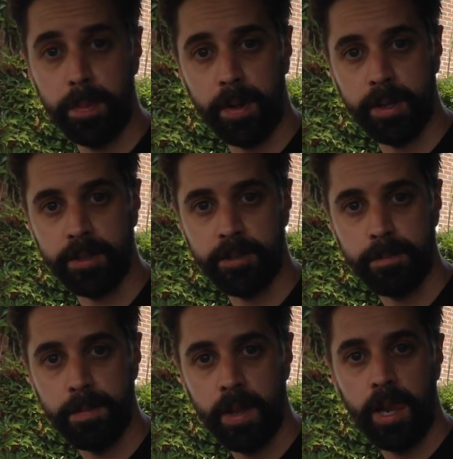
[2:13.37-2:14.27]
bonnet
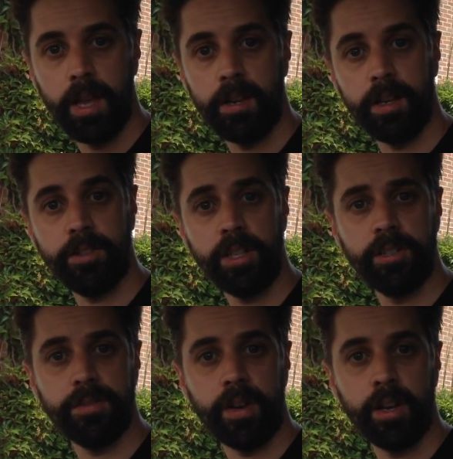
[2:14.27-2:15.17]
and
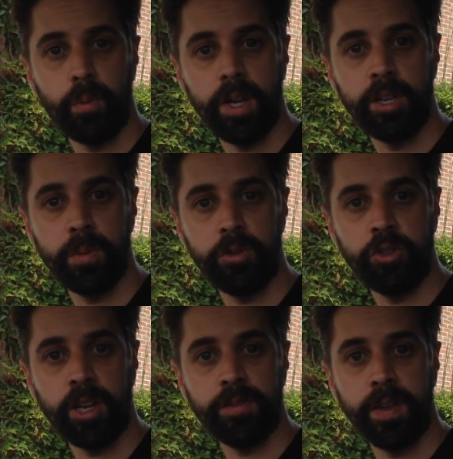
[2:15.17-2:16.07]
identify where you would
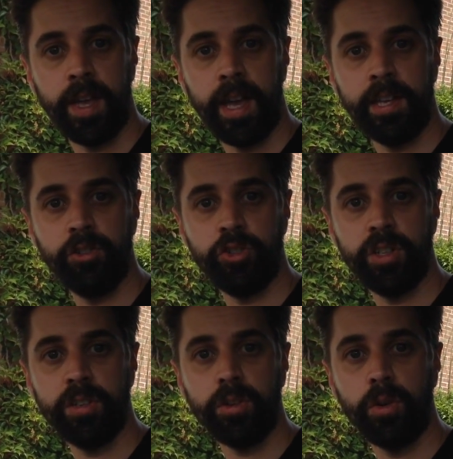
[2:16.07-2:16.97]
check the
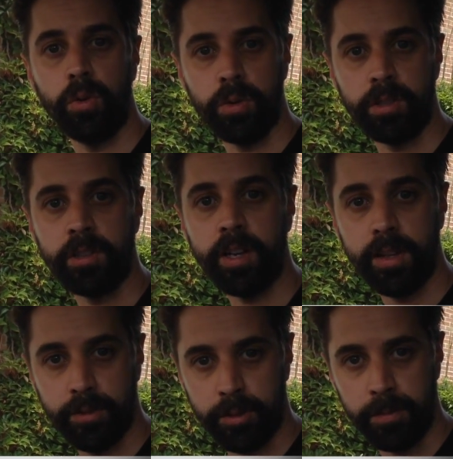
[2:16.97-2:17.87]
engine coolant
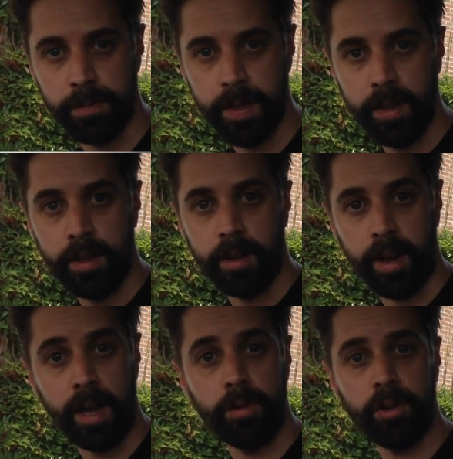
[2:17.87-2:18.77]
level, and
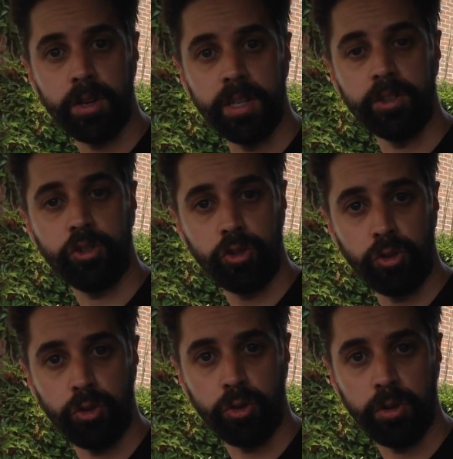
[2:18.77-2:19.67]
how you can
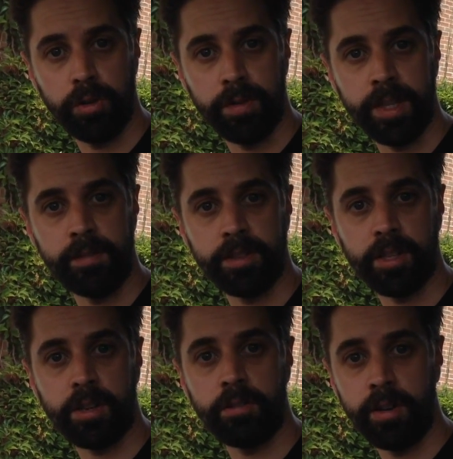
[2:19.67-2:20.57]
ensure that there is
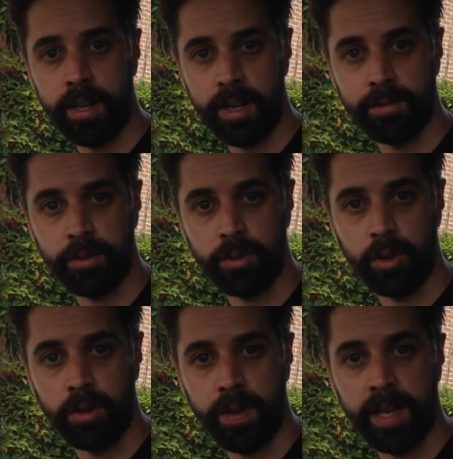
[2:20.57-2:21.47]
the correct level
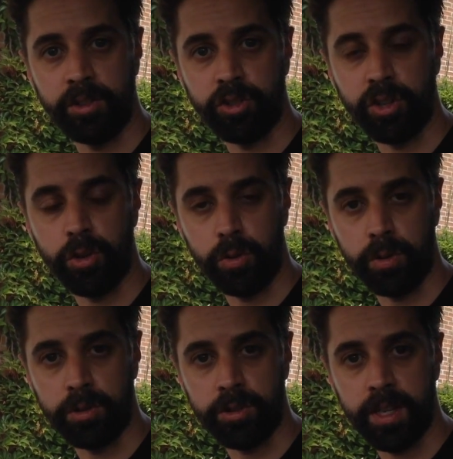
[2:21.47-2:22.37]
of engine
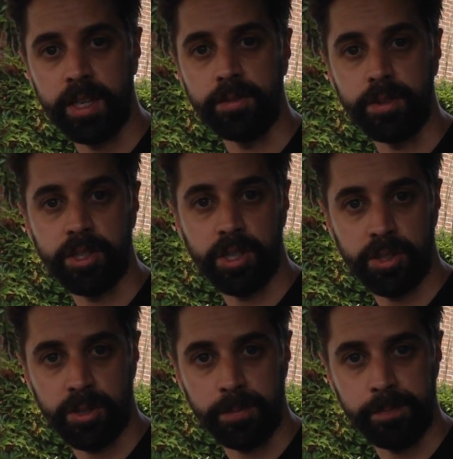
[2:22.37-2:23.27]
coolant in the
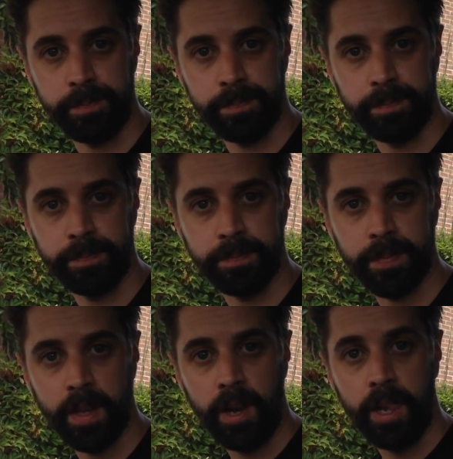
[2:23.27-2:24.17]
system.
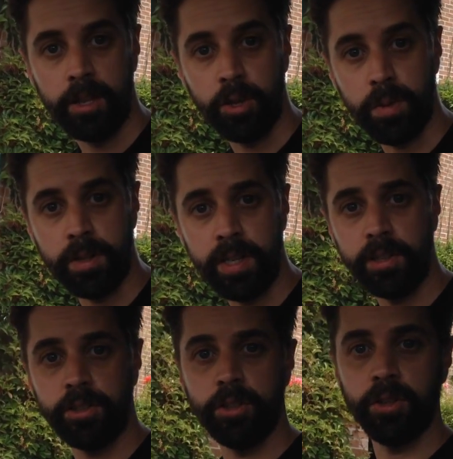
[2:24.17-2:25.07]
You would
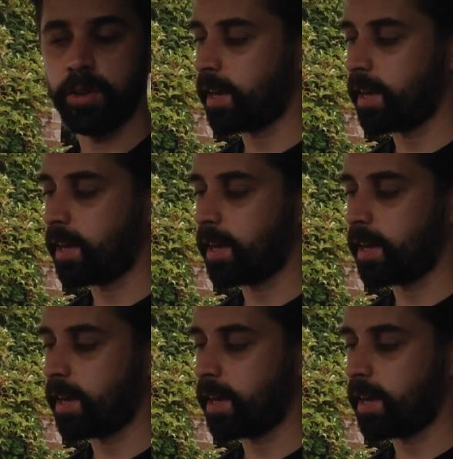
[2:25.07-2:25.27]
need to,